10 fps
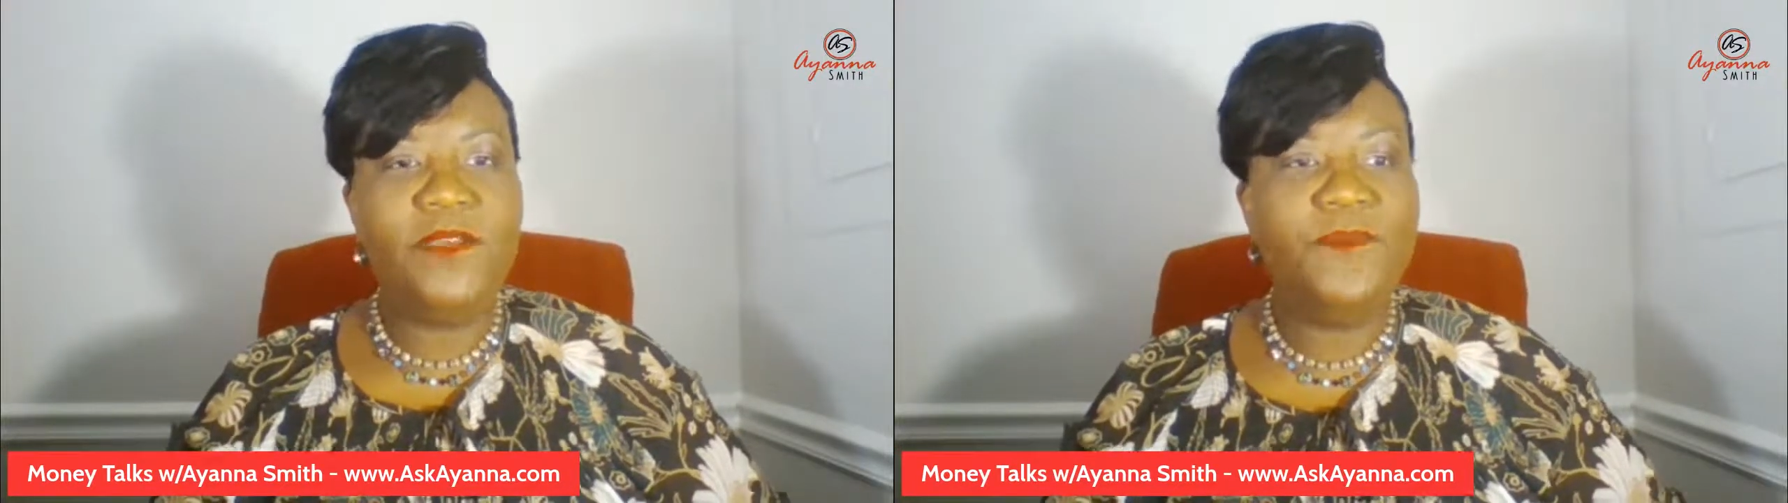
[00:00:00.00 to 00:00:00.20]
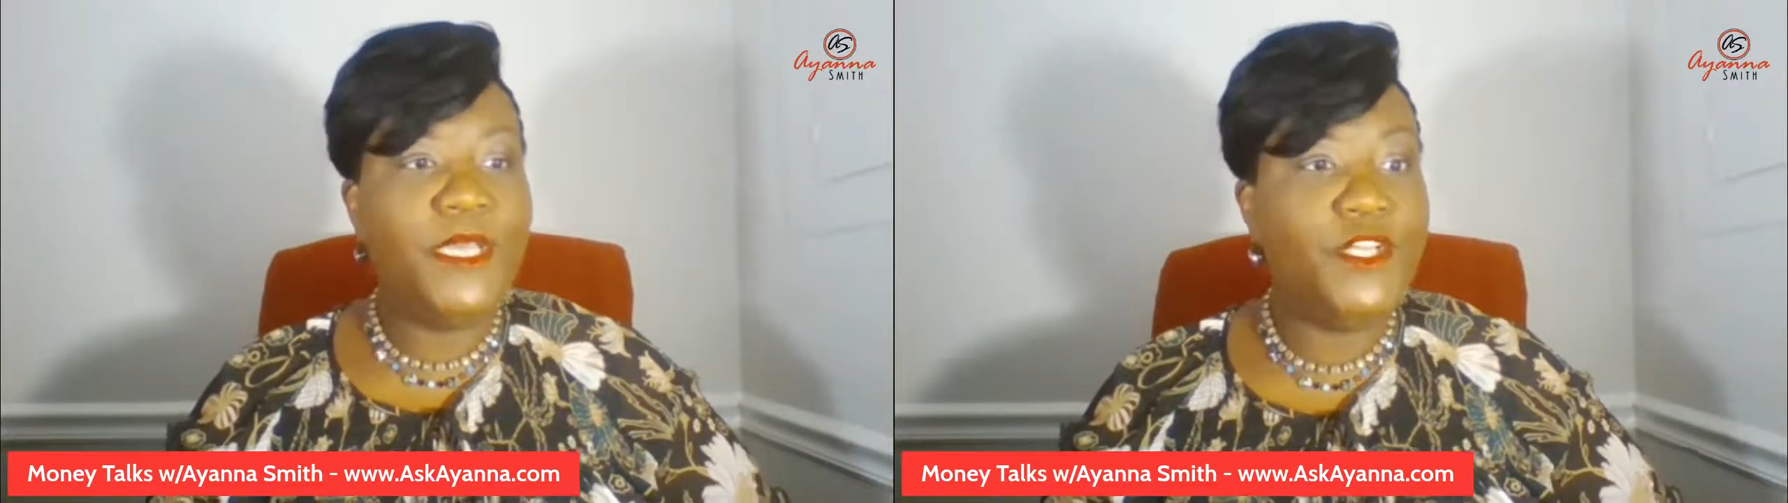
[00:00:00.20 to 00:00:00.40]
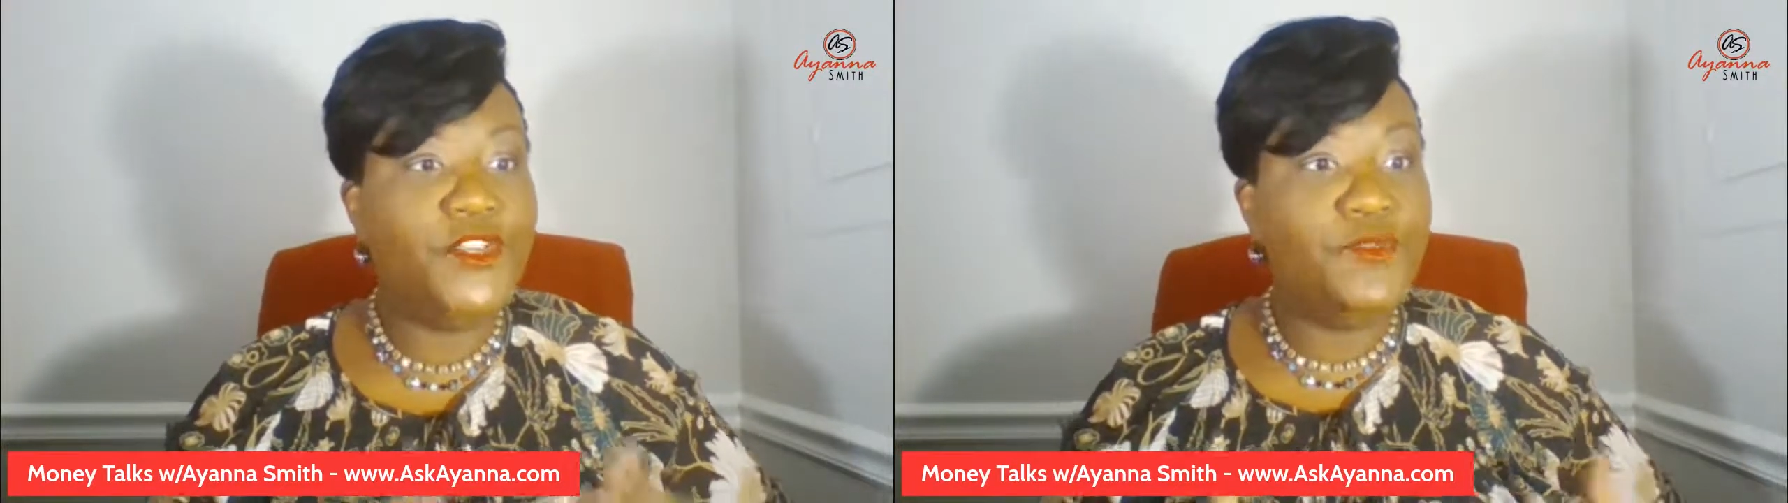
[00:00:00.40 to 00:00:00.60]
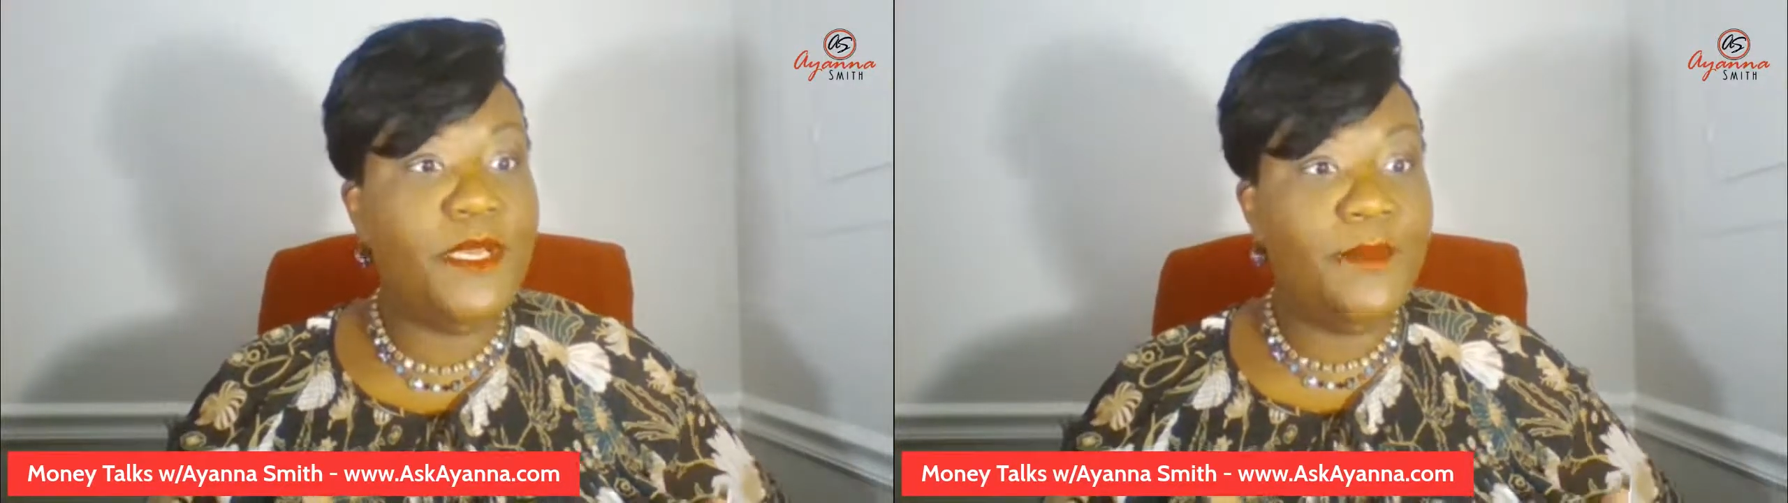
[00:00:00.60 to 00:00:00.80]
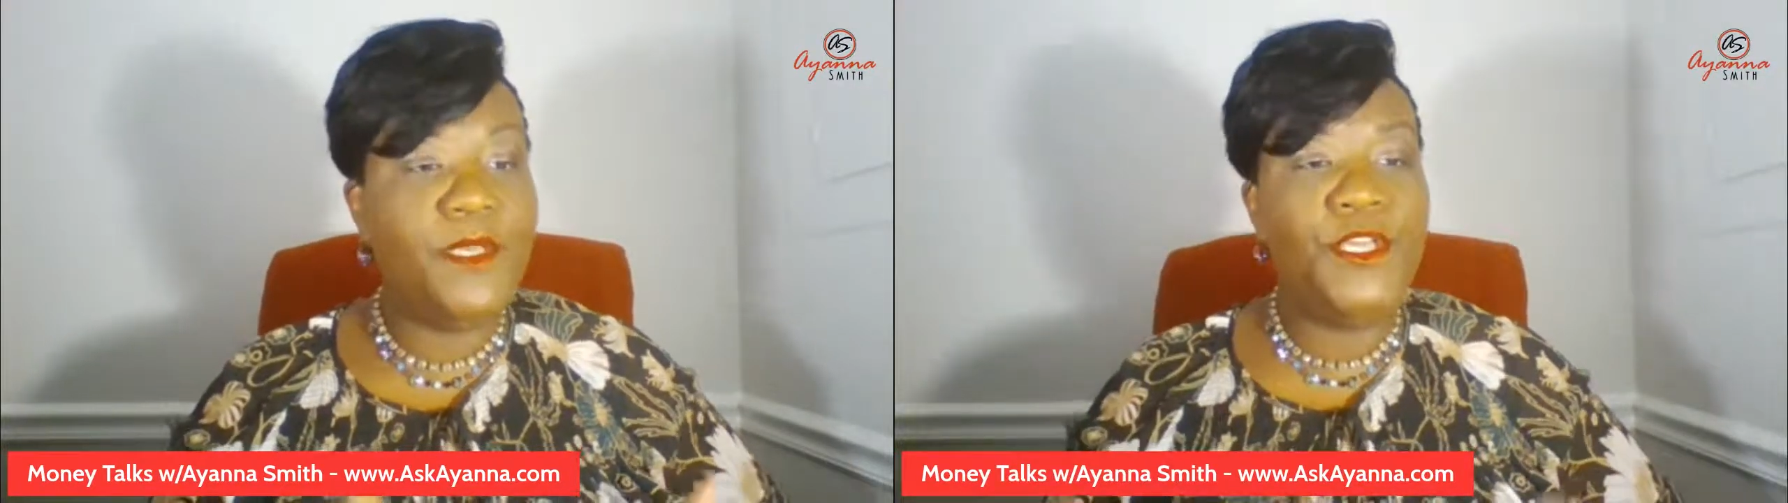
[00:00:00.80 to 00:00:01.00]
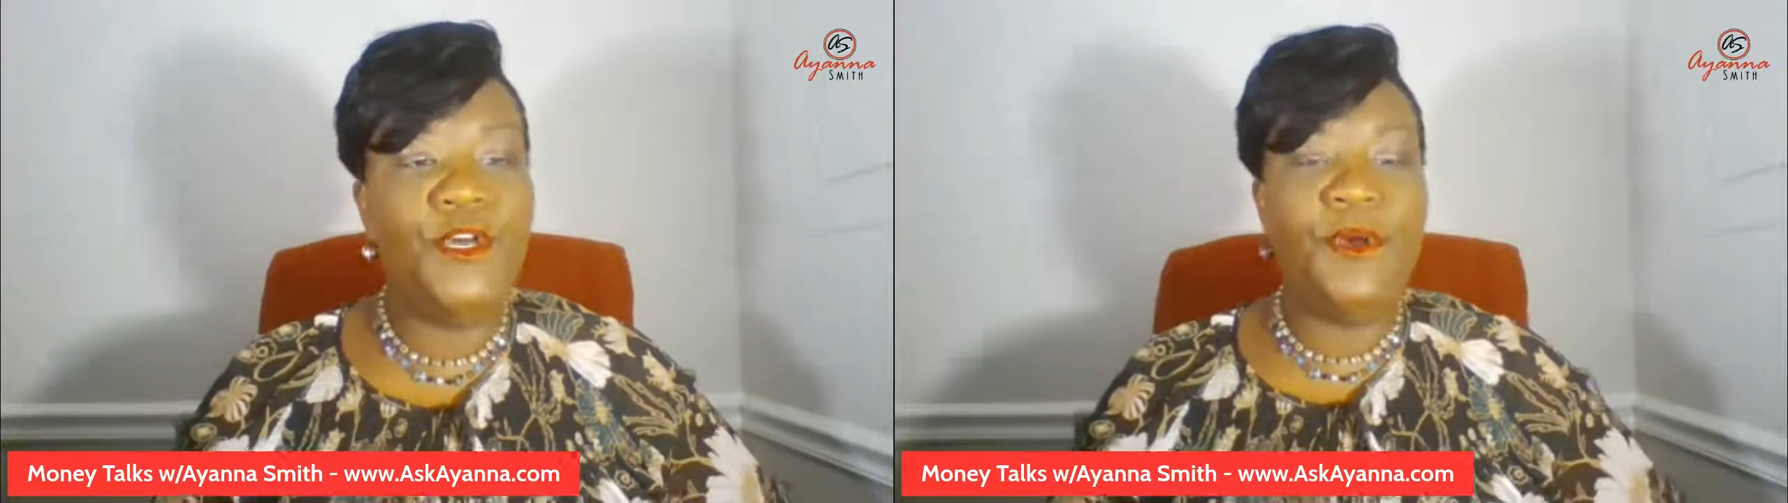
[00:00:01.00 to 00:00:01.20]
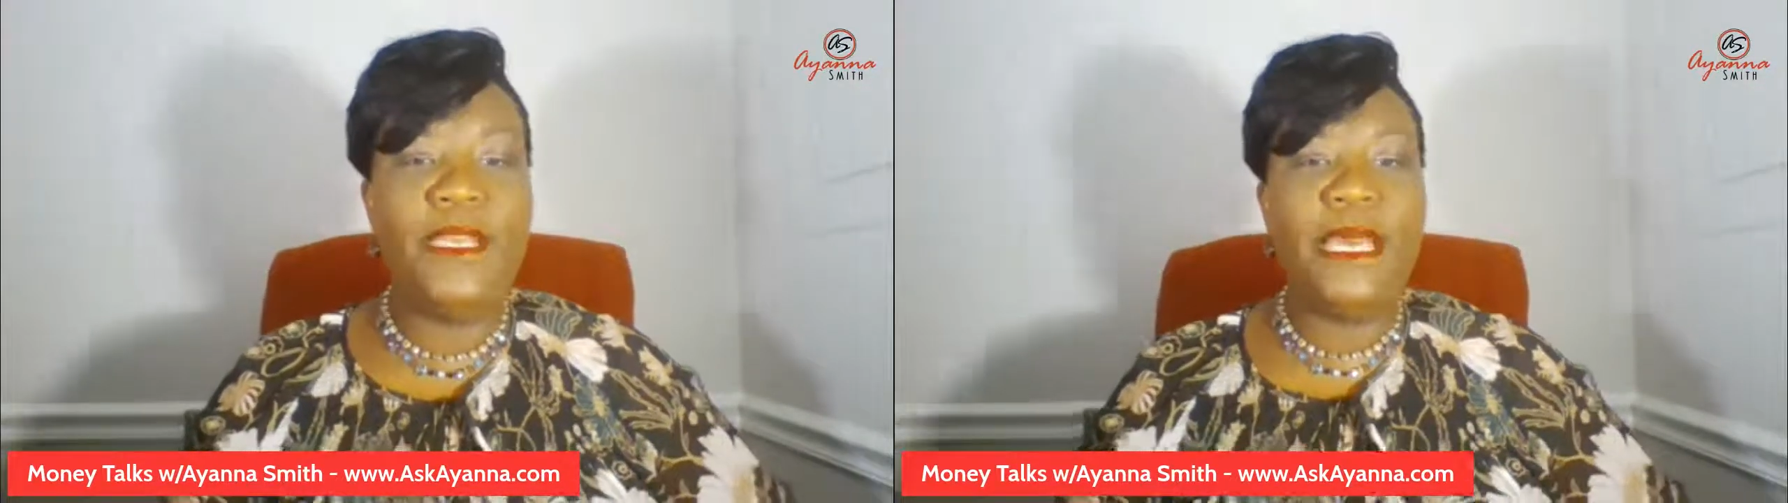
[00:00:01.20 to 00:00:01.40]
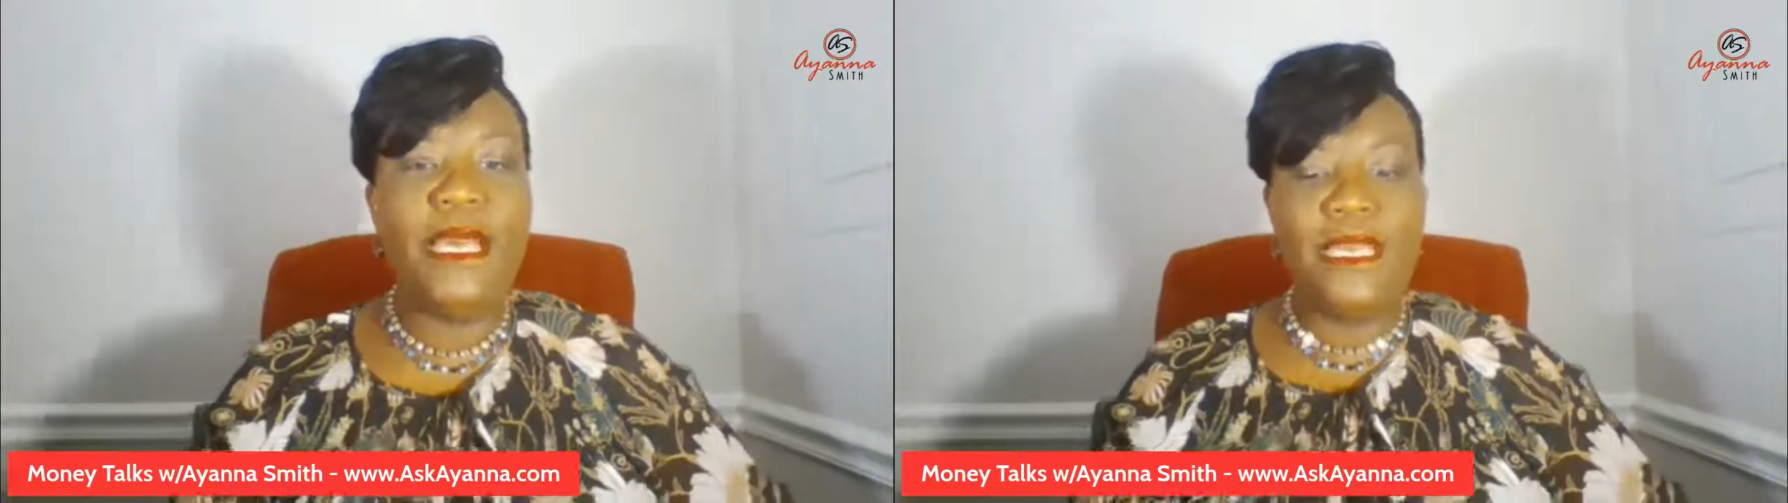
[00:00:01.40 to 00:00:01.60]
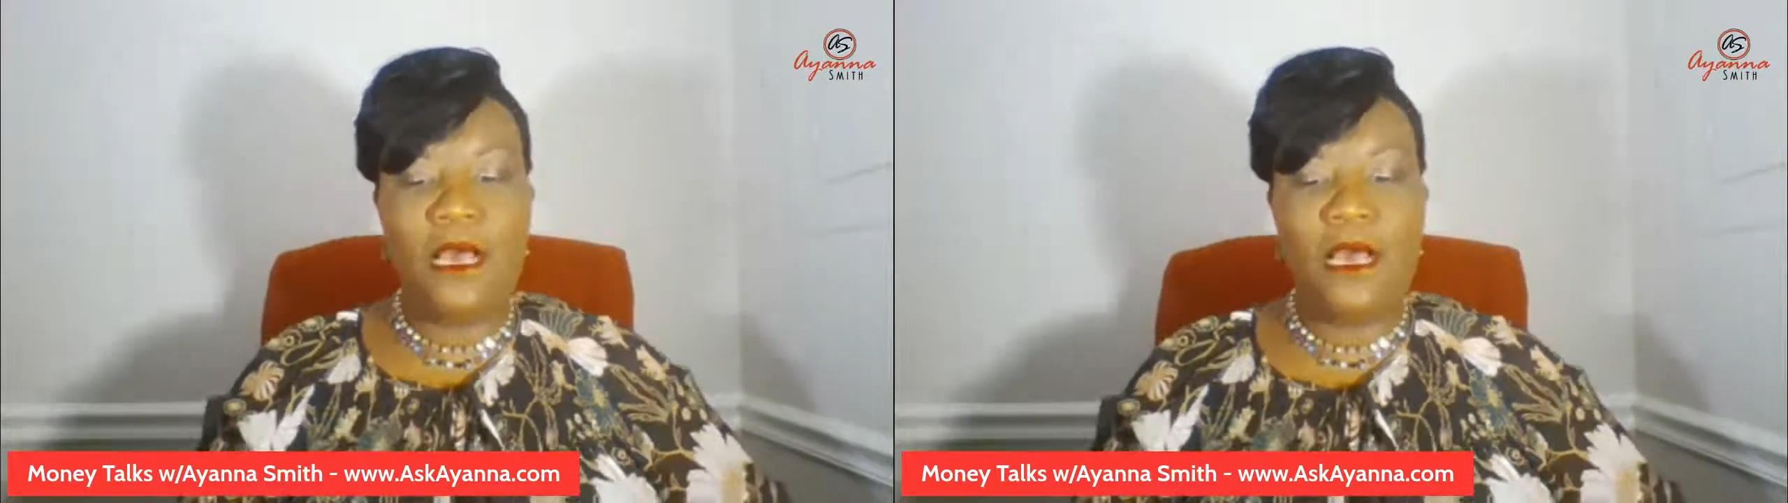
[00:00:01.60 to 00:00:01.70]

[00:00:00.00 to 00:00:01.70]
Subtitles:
big trip, and I